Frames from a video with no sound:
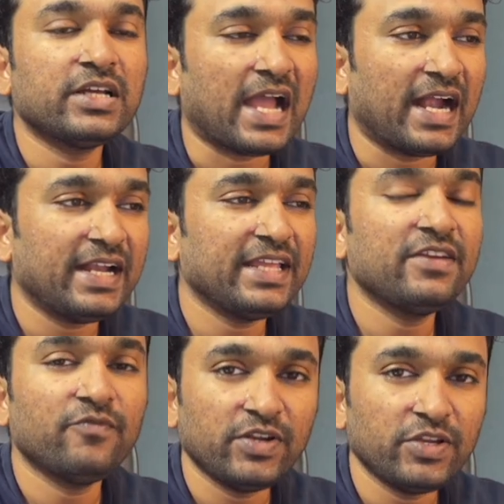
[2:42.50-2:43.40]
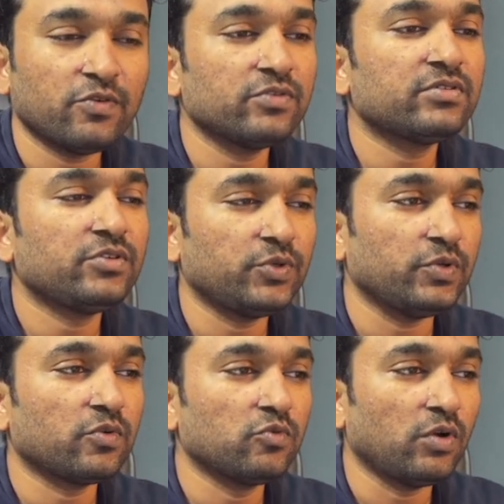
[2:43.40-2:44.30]
adding videos to
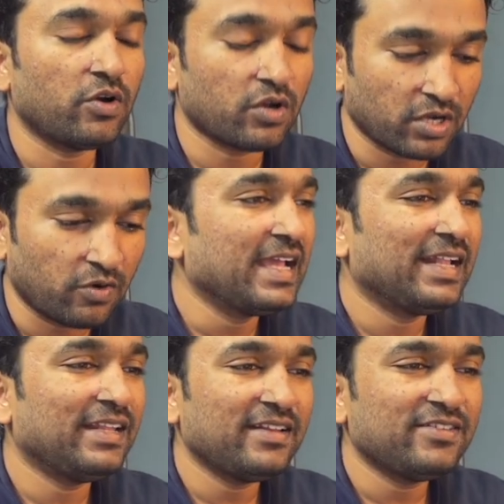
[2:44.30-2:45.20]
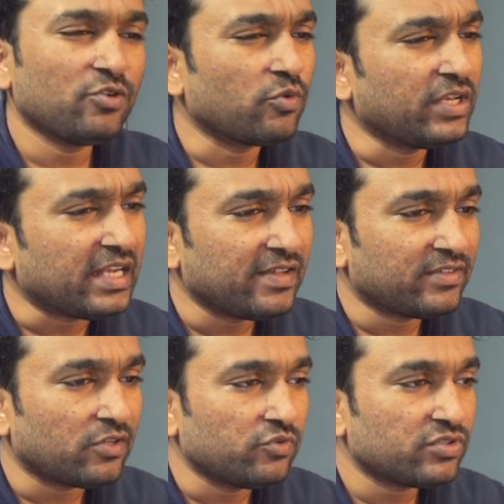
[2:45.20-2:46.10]
your Google Doc account, there is no native
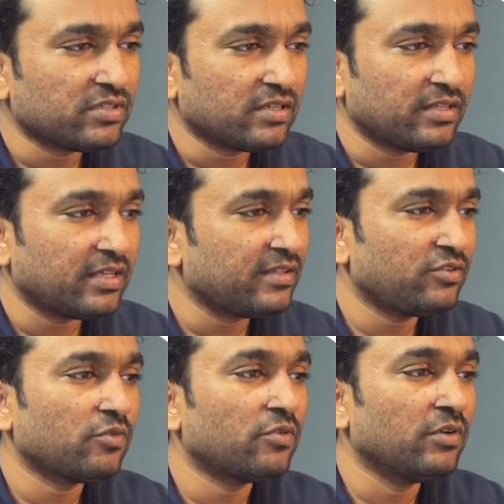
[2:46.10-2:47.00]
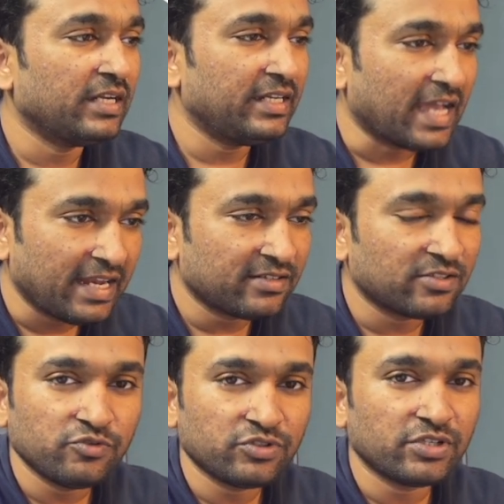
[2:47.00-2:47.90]
solution. There is no direct
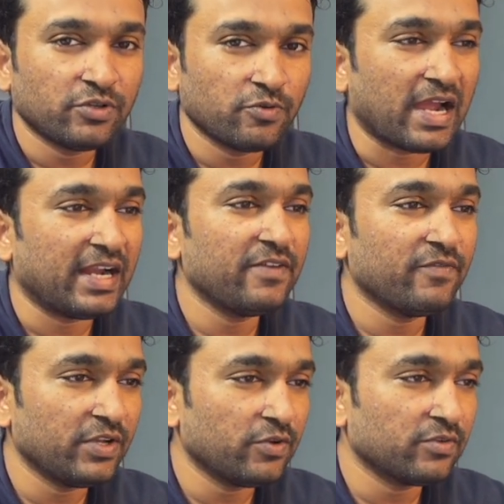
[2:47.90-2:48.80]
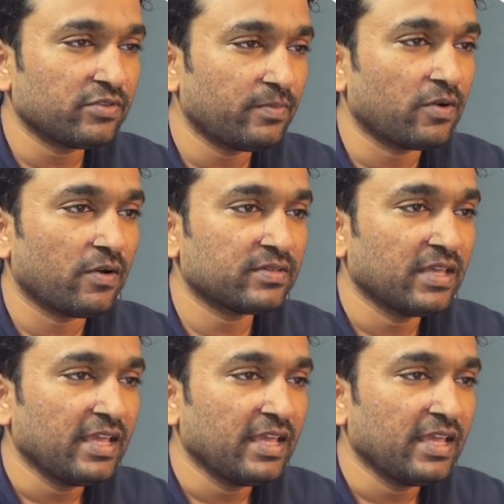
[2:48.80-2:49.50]
solution to adding videos because